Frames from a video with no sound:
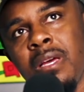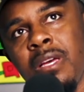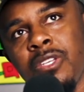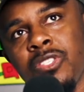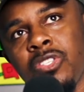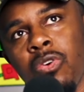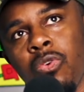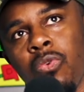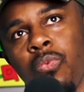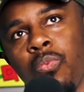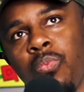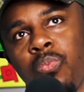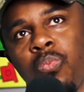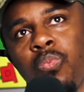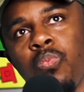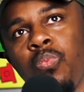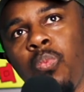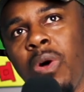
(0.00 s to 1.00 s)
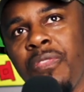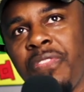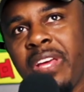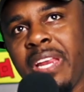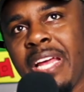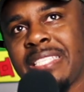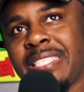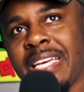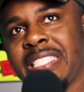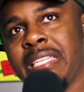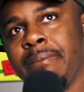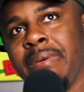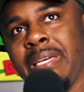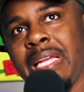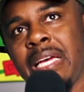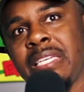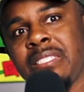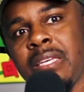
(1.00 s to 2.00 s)
So one thing they said to
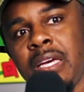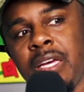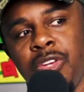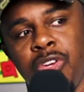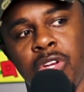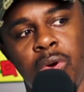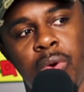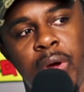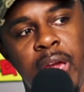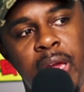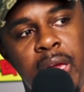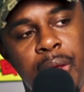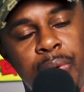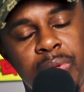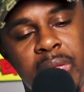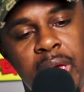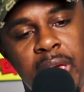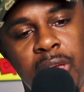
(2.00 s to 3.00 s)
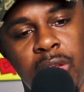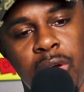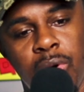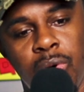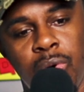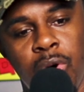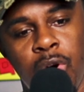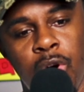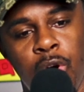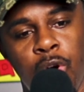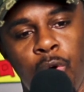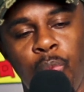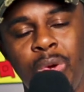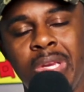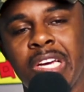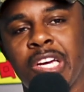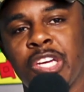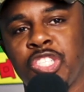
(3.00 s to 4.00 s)
me, they said, you know, hey, it was like, you know,
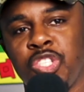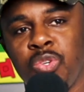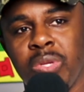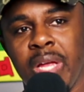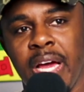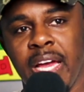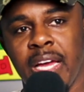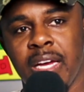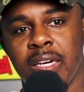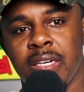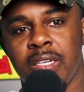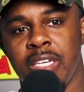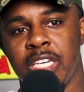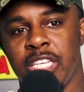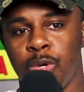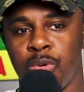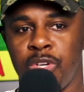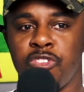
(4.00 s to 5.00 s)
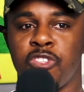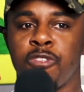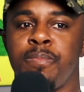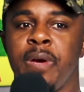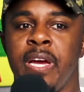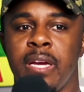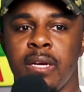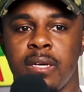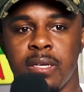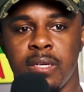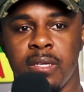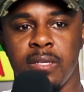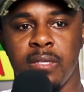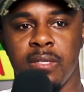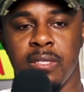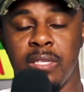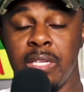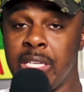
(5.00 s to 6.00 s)
we look at you like, and no disrespect,
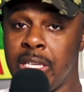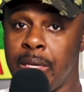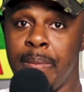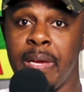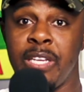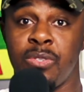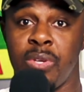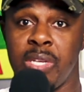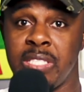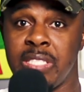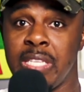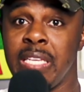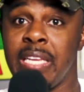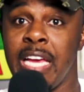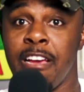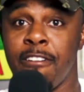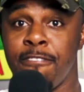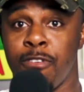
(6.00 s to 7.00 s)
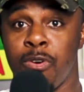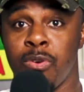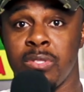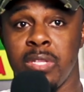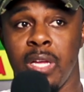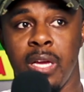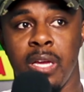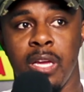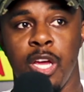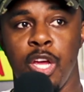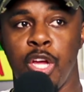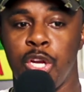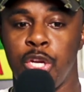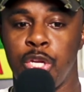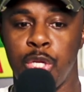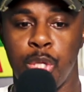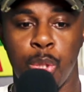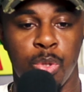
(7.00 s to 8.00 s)
and they made sure they said that at first, like,
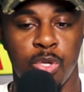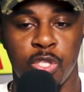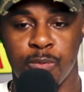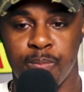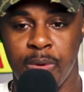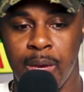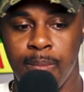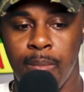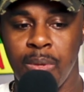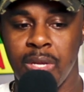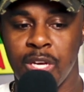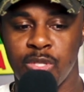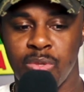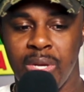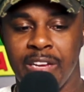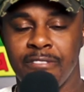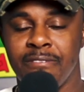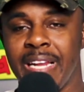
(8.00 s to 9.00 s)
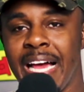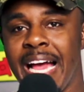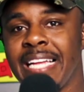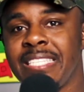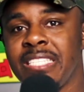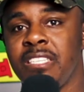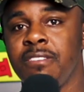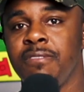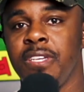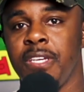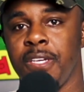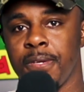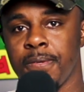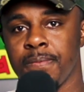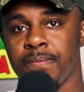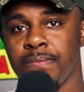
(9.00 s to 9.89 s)
no disrespect, but we look at you like Vlad TV.